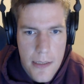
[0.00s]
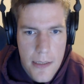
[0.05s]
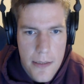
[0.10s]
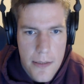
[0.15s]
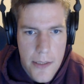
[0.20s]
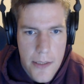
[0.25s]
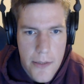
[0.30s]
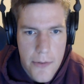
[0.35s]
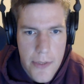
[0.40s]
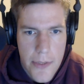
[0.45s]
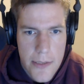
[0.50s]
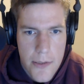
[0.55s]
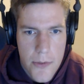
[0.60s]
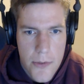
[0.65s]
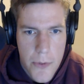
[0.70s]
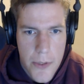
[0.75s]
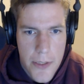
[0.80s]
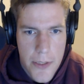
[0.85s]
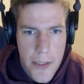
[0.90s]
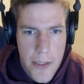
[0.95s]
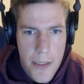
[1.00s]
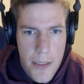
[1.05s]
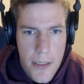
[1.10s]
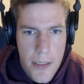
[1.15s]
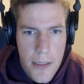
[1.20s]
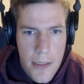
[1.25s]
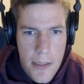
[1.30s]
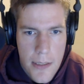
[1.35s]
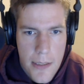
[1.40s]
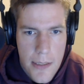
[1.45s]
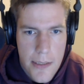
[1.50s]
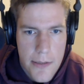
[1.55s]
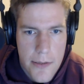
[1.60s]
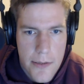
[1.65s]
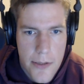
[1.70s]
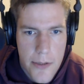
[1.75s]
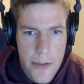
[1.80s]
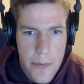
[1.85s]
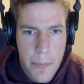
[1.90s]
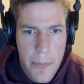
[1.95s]
No, that's word art.
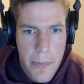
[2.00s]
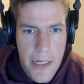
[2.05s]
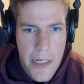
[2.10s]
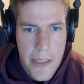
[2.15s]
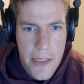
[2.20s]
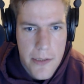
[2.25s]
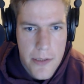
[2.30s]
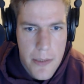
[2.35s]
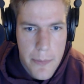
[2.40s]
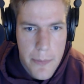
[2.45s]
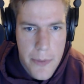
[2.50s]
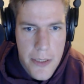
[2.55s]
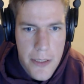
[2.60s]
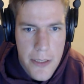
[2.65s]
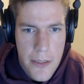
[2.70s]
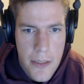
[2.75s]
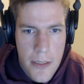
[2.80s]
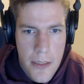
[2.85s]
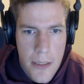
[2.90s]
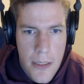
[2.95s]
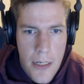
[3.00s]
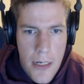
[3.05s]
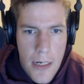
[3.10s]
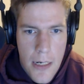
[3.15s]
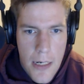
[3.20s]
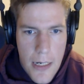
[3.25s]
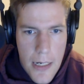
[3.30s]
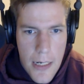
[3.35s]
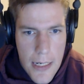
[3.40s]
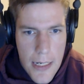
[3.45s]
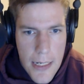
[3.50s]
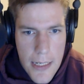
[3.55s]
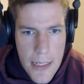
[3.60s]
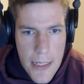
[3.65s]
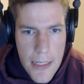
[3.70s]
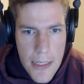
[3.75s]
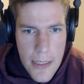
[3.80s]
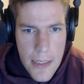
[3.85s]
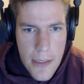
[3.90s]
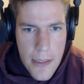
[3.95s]
Insert page number.
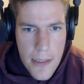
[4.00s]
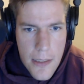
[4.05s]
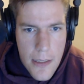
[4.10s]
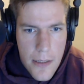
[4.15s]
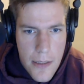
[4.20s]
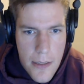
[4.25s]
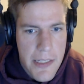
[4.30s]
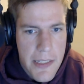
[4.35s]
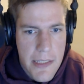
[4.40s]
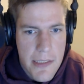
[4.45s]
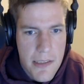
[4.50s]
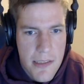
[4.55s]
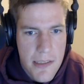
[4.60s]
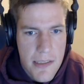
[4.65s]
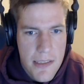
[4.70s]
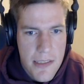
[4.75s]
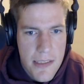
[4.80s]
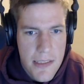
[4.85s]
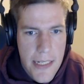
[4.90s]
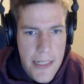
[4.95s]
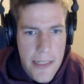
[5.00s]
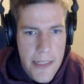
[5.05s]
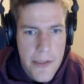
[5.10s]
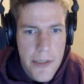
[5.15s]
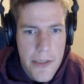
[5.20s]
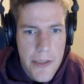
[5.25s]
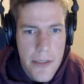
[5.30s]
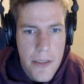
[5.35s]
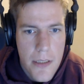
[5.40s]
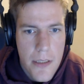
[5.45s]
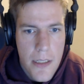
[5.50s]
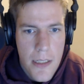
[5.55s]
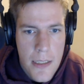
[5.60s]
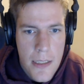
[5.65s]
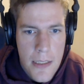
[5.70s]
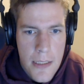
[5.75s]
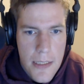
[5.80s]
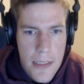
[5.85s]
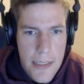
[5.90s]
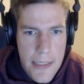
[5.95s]
The standard
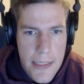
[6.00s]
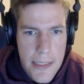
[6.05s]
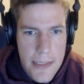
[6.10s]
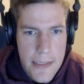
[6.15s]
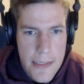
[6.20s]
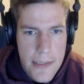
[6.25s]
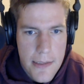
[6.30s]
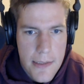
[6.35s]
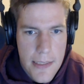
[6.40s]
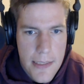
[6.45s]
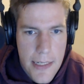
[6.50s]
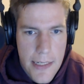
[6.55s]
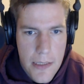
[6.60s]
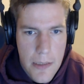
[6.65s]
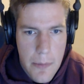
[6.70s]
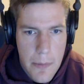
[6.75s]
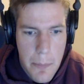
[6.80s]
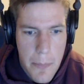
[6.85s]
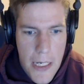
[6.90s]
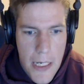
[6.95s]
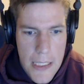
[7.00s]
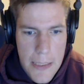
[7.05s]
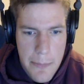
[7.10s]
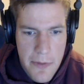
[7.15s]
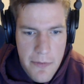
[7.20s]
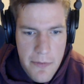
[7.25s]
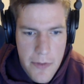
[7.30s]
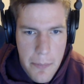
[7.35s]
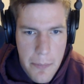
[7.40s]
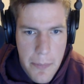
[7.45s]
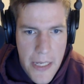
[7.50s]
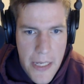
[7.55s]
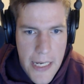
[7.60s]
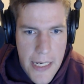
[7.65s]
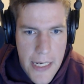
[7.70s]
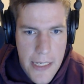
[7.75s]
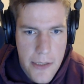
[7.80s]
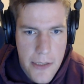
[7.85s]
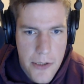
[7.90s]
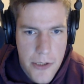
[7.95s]
is at the bottom of the
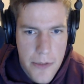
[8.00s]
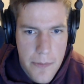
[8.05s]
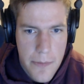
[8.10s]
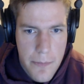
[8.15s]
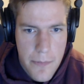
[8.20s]
page.